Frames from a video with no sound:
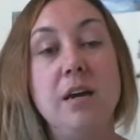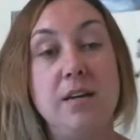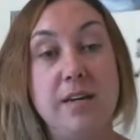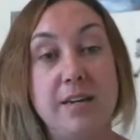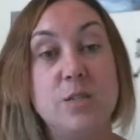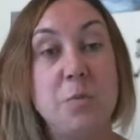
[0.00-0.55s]

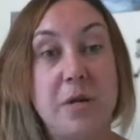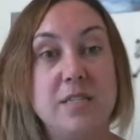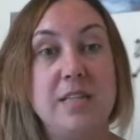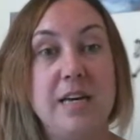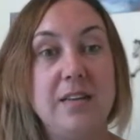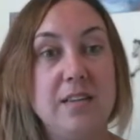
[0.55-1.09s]
express
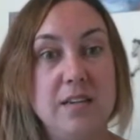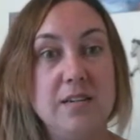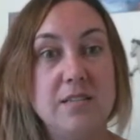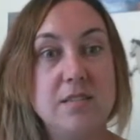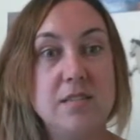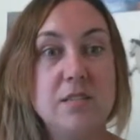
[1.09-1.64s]
that
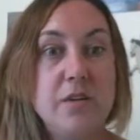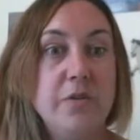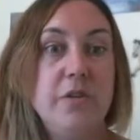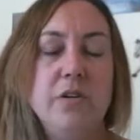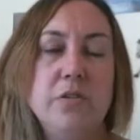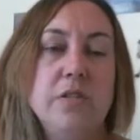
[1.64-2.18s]
thanks. So
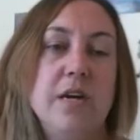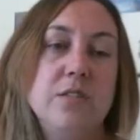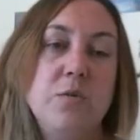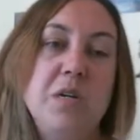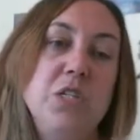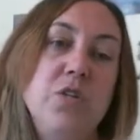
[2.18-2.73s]
there's lots of
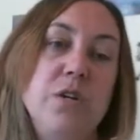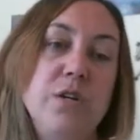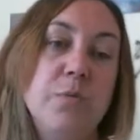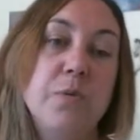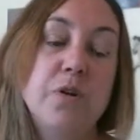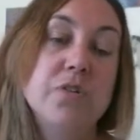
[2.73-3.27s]
ways you can go
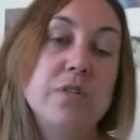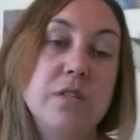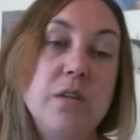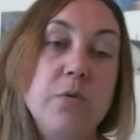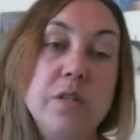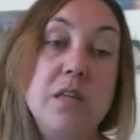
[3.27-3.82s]
personally
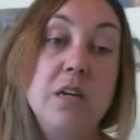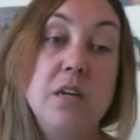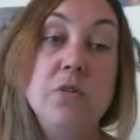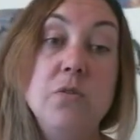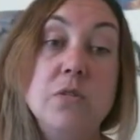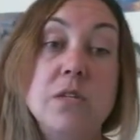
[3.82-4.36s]
with thank
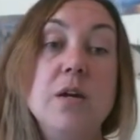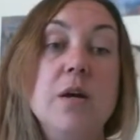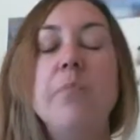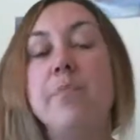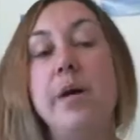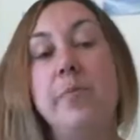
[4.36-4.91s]
yous,
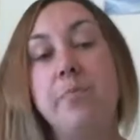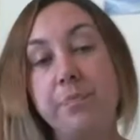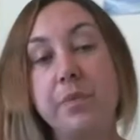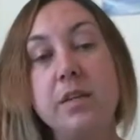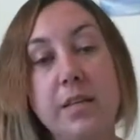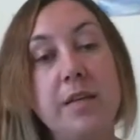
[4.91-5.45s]
but
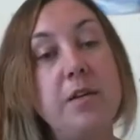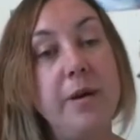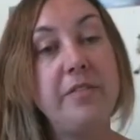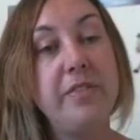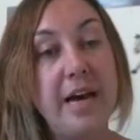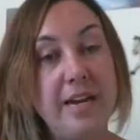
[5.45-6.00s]
think
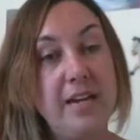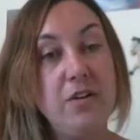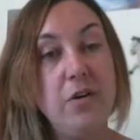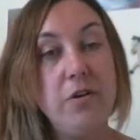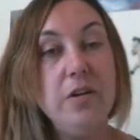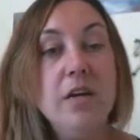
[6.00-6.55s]
about that
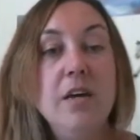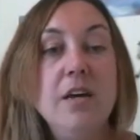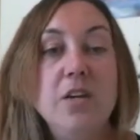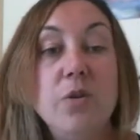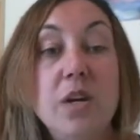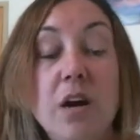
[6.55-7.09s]
angle.
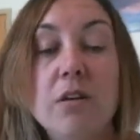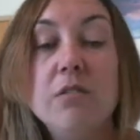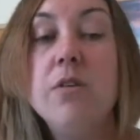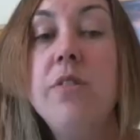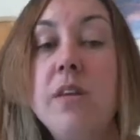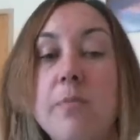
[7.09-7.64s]
You can also
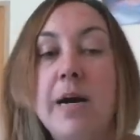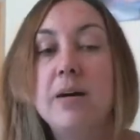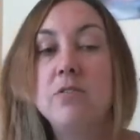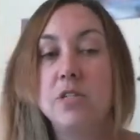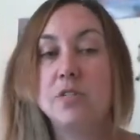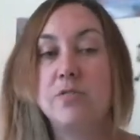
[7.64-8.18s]
think about
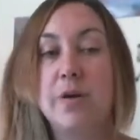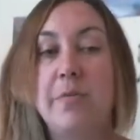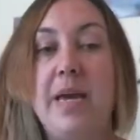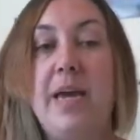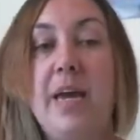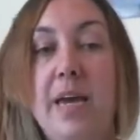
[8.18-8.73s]
just from
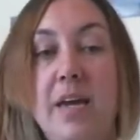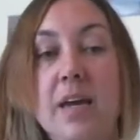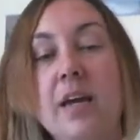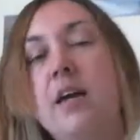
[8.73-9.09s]
a